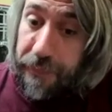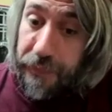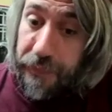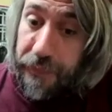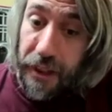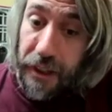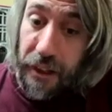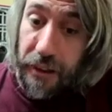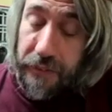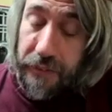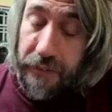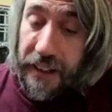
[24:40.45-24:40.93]

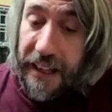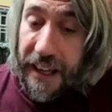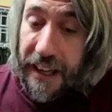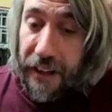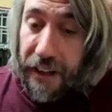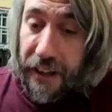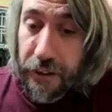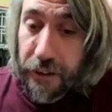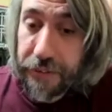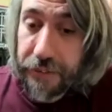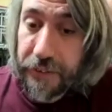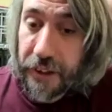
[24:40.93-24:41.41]
You know, if you get
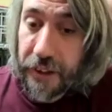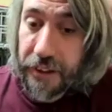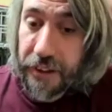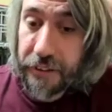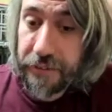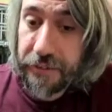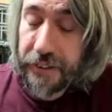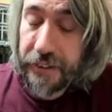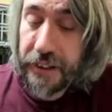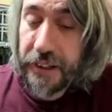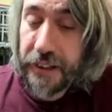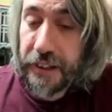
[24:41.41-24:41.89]
enough kind
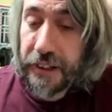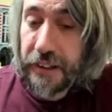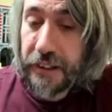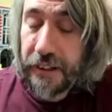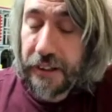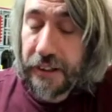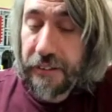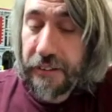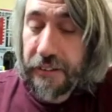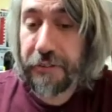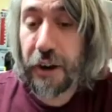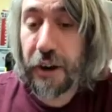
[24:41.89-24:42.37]
of
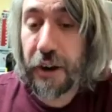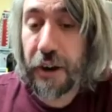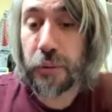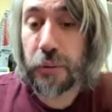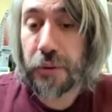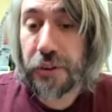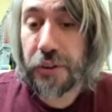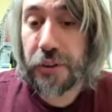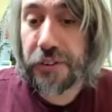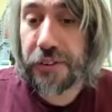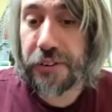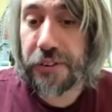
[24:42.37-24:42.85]
wow.
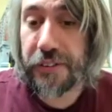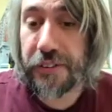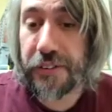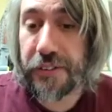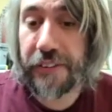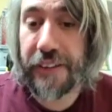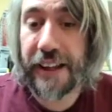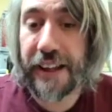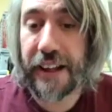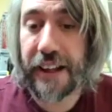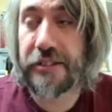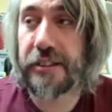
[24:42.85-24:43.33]
votes, then
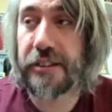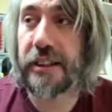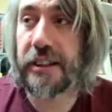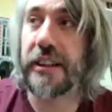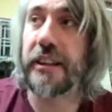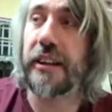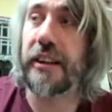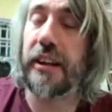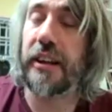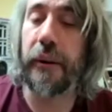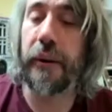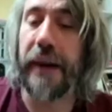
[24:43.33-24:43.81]
they
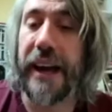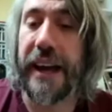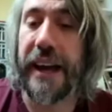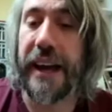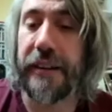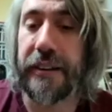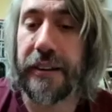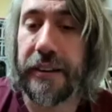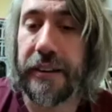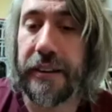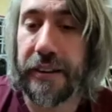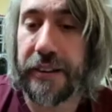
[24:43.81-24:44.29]
actually go
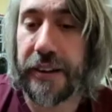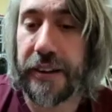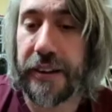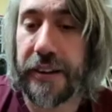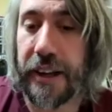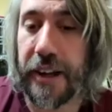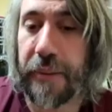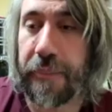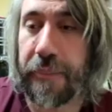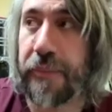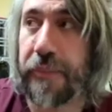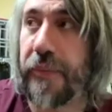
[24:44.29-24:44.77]
ahead and
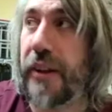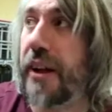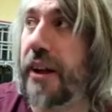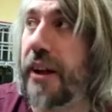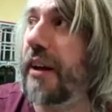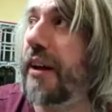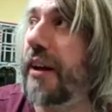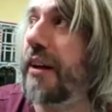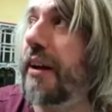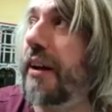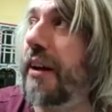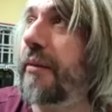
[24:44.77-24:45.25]
um,
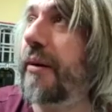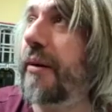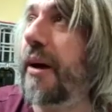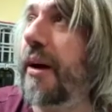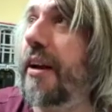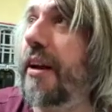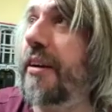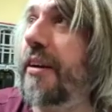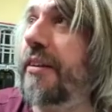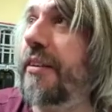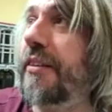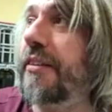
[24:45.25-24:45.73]
uh,
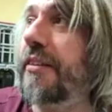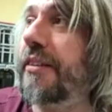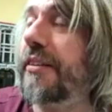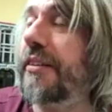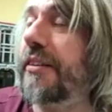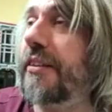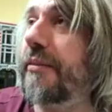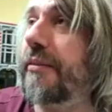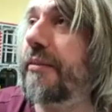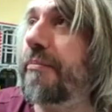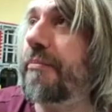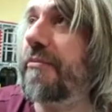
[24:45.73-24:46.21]
and
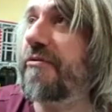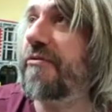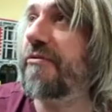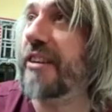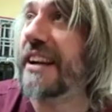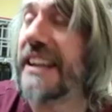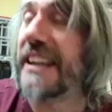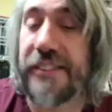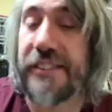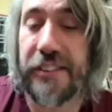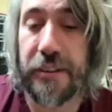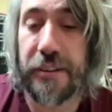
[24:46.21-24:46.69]

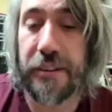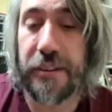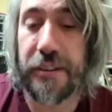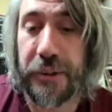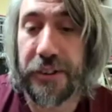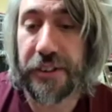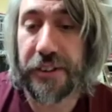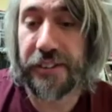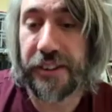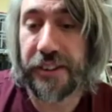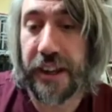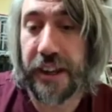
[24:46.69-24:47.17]
release them as
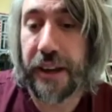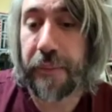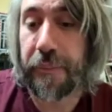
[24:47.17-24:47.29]
a set.